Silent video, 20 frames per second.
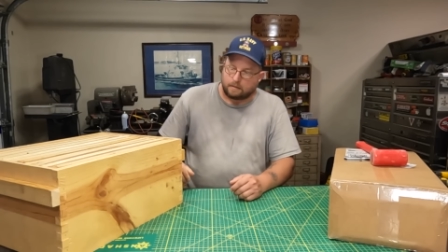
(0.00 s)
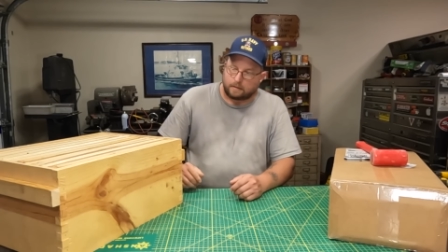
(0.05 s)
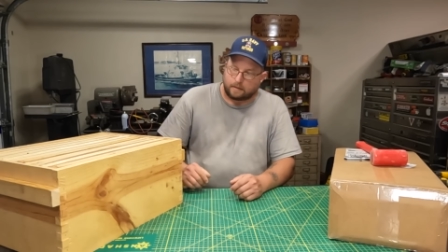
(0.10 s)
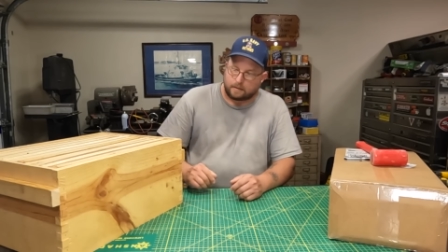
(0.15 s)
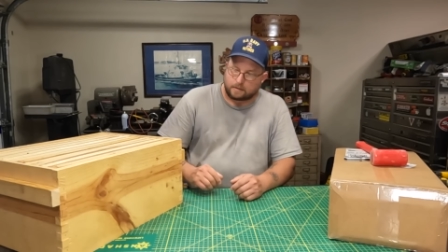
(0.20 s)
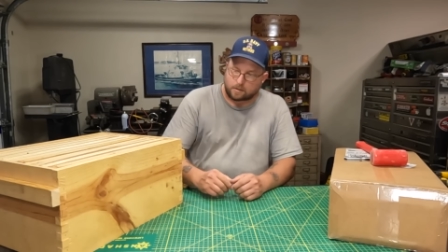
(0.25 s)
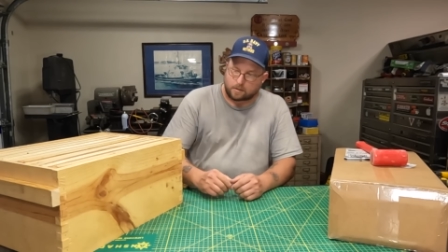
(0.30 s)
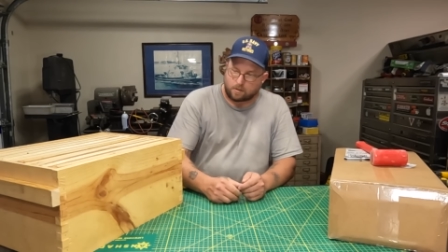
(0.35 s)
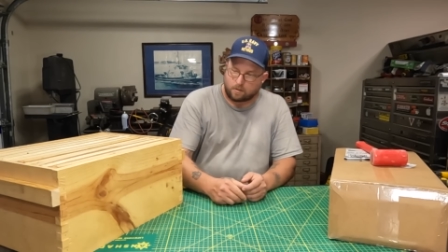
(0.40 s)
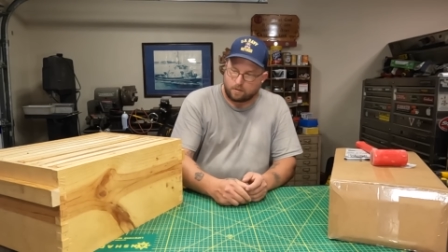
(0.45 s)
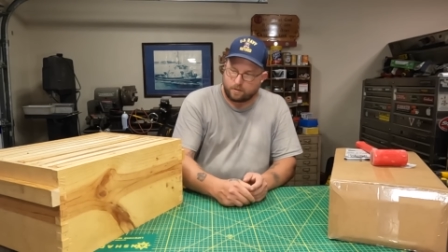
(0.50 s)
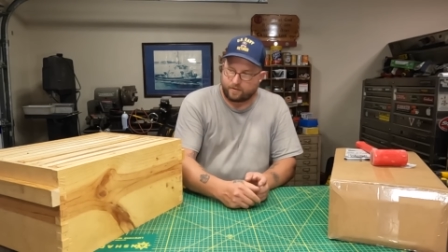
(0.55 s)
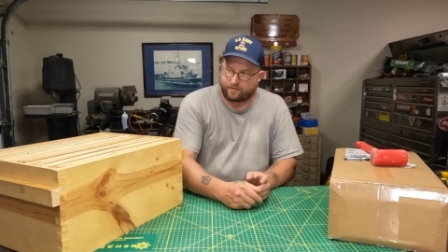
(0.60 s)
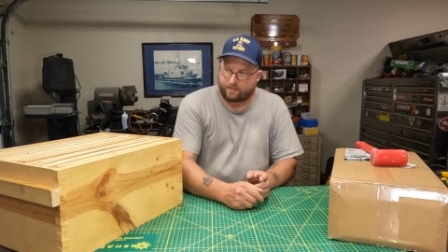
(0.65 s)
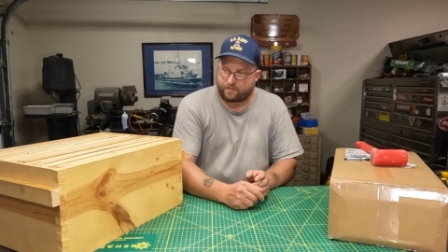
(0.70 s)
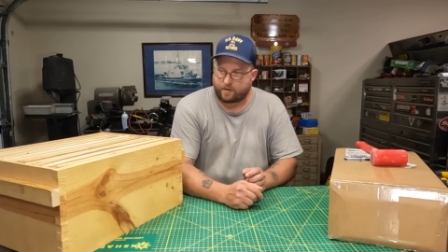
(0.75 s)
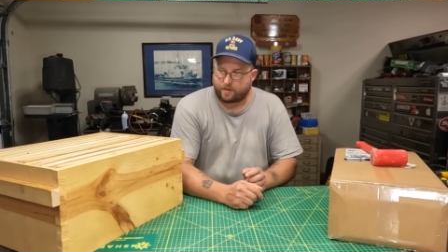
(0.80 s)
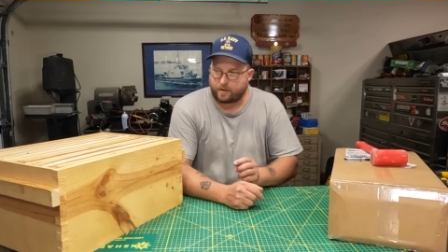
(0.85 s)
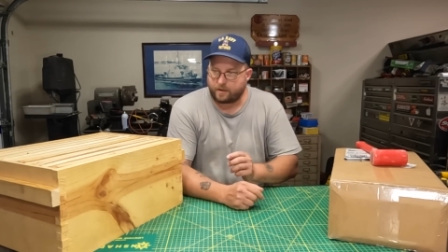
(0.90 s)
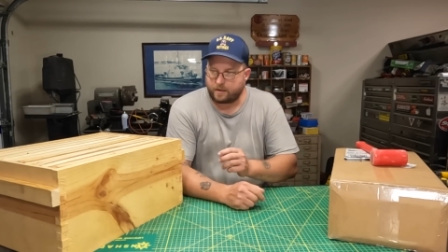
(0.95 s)
it's hard to
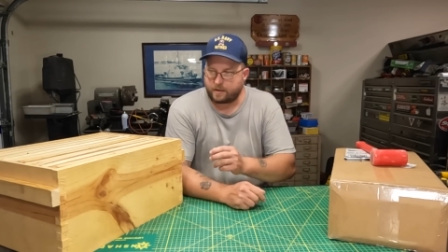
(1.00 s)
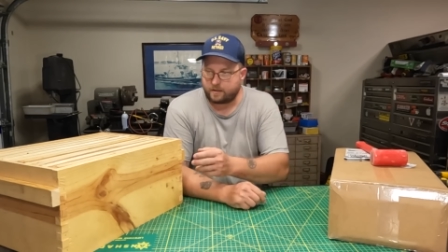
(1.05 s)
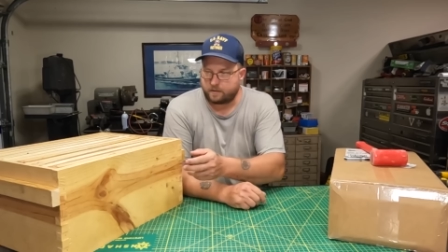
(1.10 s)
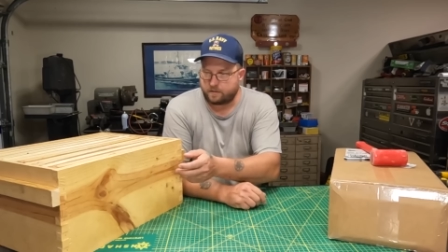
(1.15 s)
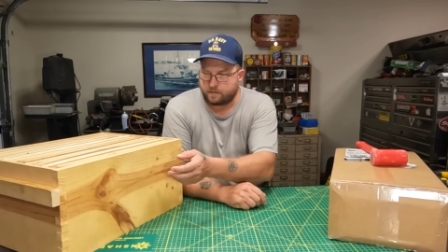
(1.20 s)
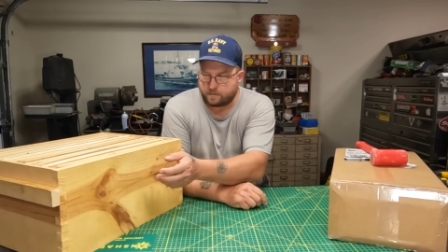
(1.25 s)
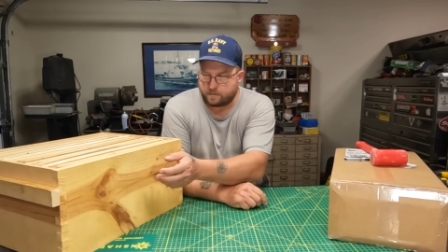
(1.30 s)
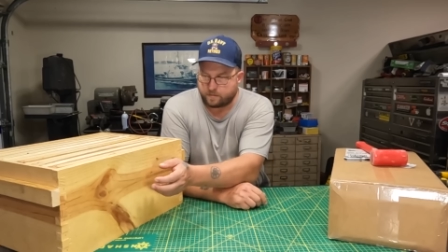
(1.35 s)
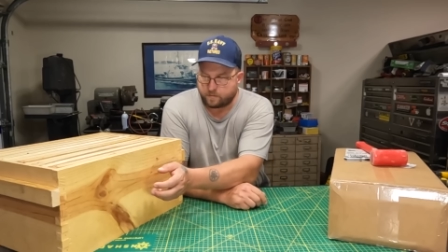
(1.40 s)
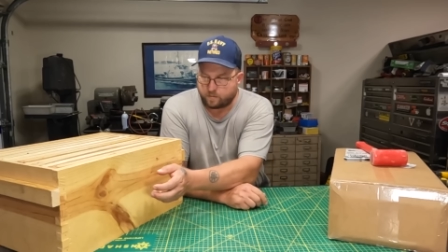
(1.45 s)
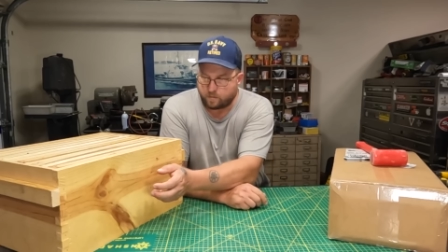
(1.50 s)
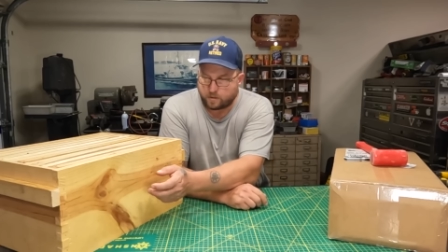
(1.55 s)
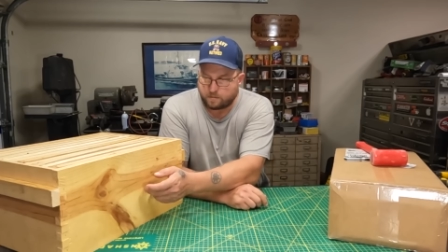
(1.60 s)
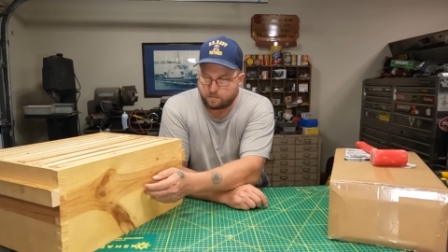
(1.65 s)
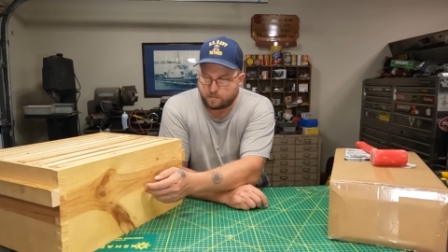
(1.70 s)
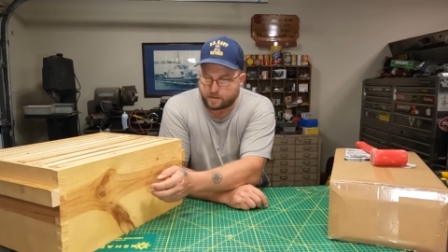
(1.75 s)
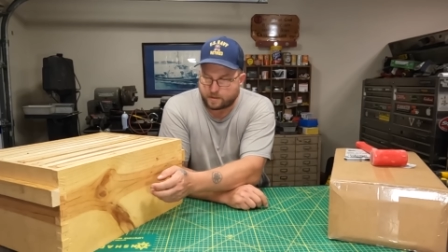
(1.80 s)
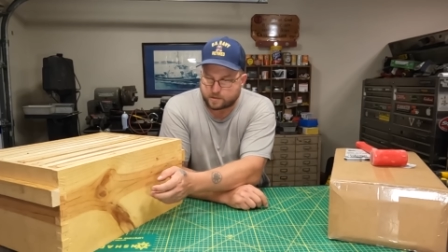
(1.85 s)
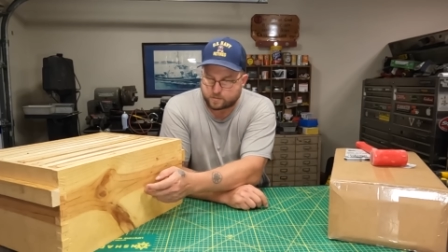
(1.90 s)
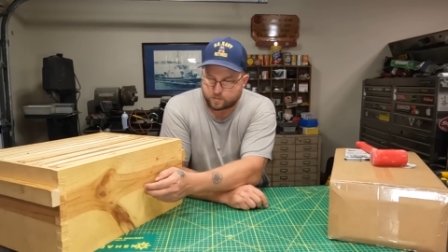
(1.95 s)
find
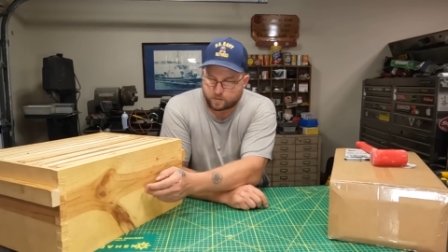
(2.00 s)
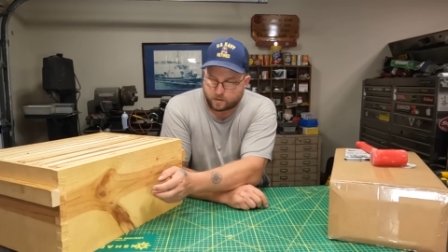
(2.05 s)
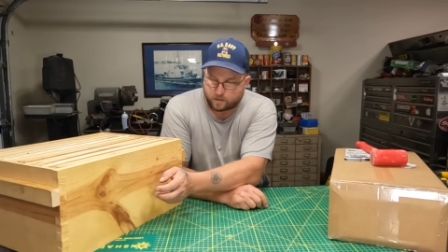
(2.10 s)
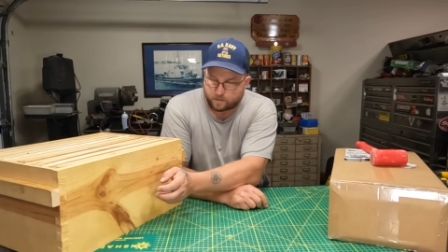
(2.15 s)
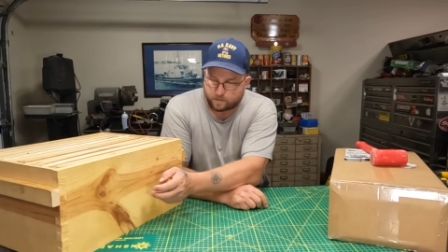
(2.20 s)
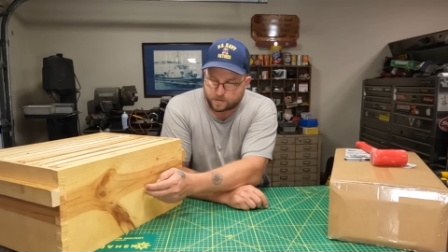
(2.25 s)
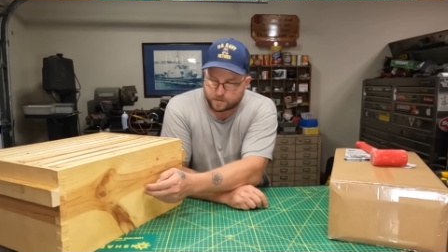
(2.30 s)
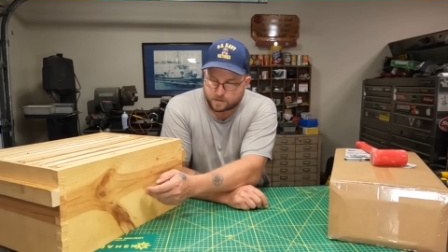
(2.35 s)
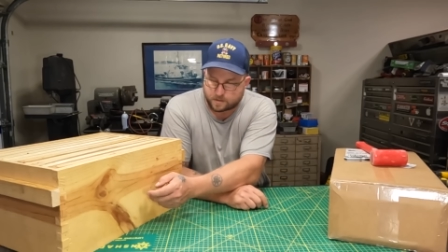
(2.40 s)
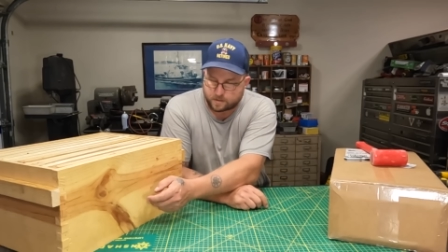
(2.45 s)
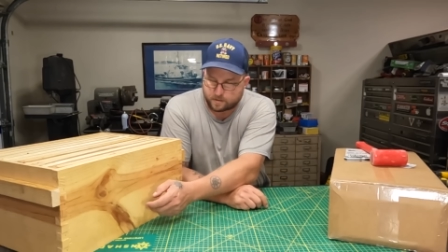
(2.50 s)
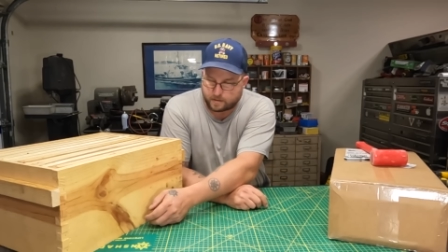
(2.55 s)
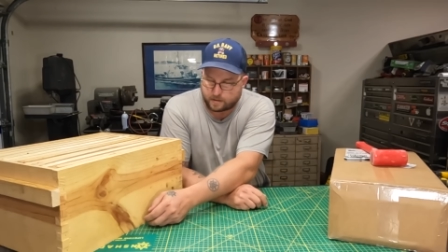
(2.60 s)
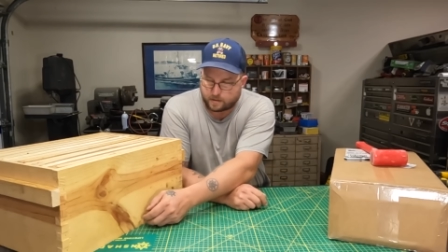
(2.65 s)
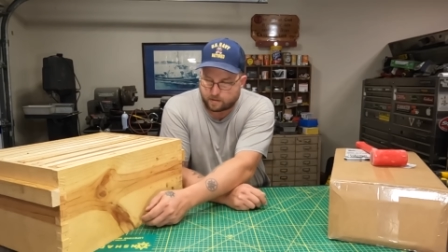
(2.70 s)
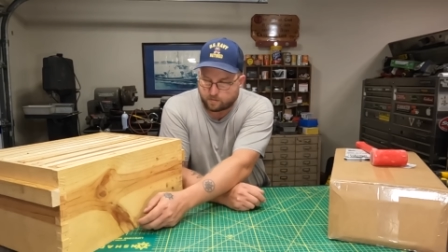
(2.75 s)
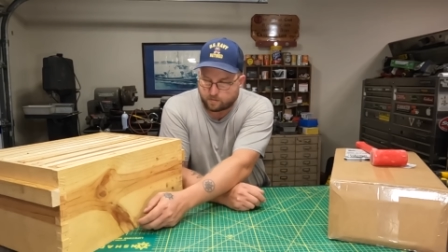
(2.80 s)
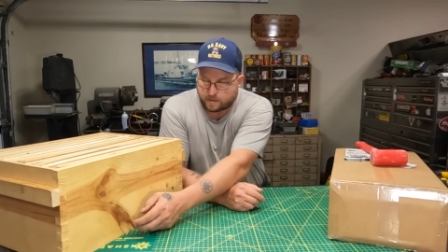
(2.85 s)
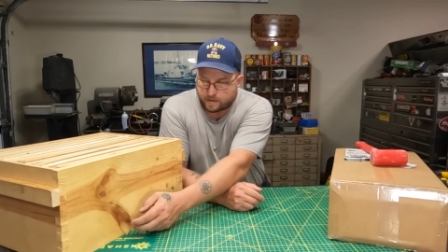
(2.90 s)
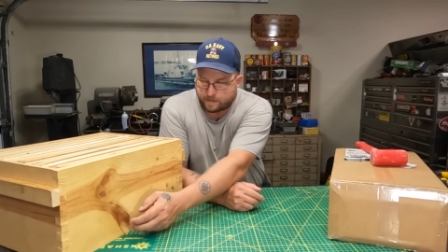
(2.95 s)
1x12s that
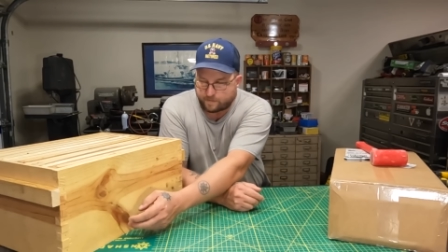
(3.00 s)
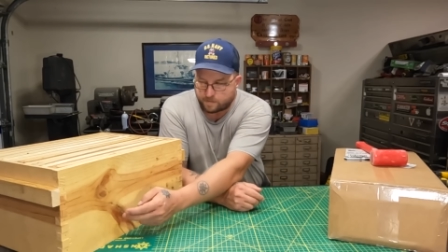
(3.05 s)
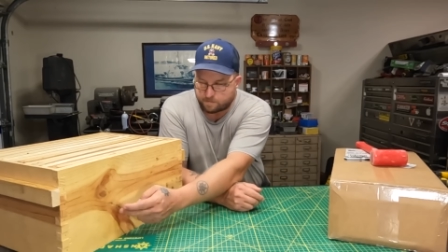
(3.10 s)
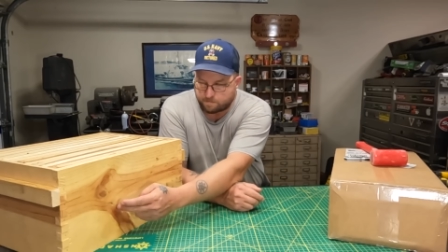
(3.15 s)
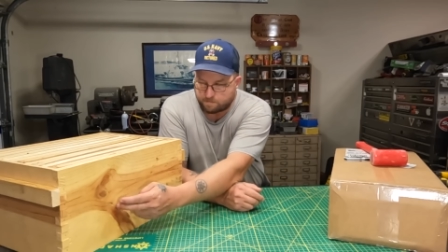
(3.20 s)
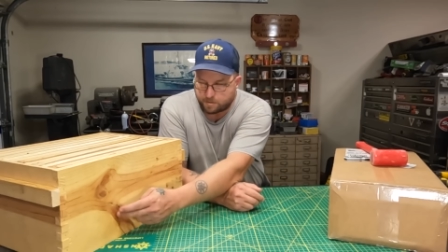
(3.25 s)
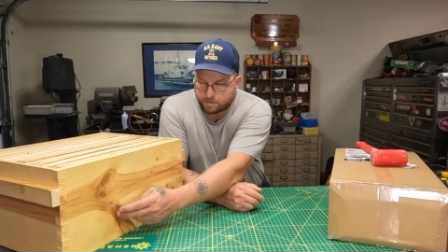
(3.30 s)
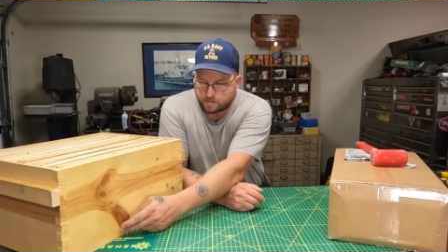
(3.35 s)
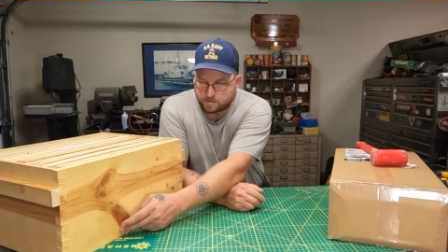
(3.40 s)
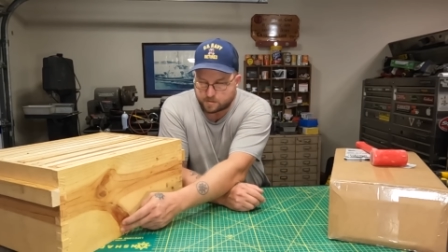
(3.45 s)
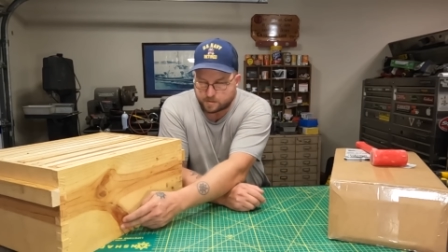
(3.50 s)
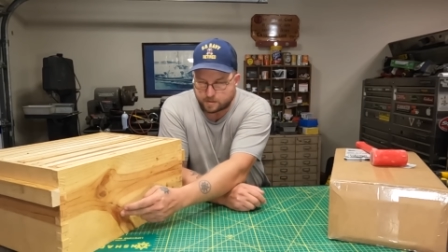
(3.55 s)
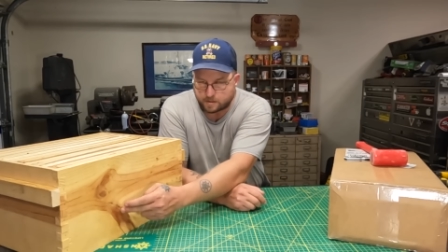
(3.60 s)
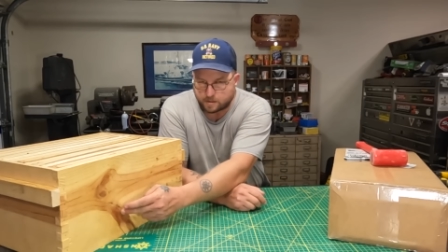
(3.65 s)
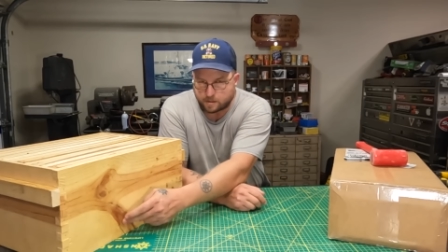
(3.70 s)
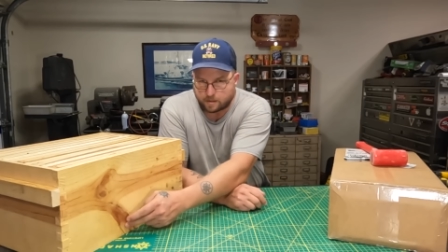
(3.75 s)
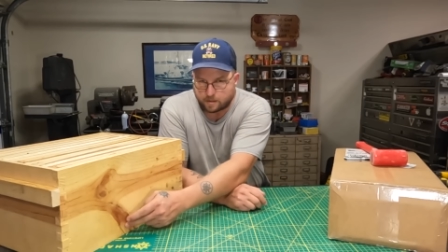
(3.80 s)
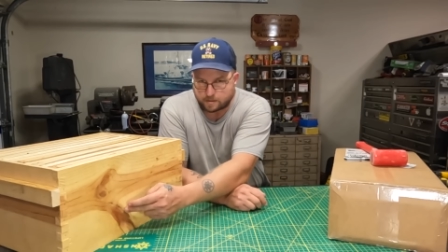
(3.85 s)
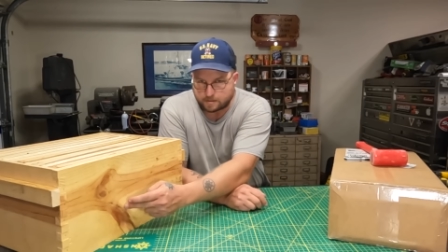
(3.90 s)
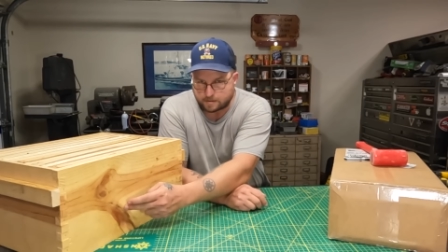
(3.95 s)
don't have a bunch of
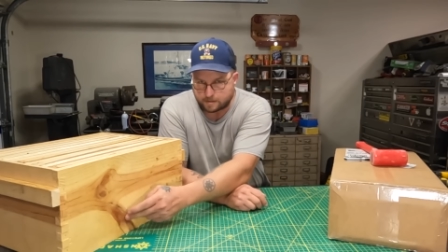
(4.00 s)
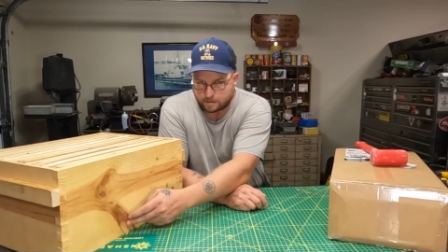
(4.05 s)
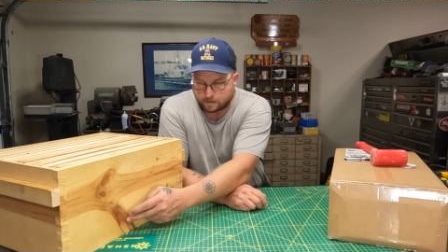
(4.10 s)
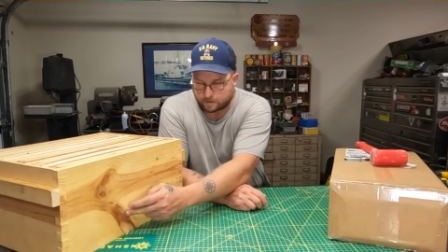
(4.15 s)
knots in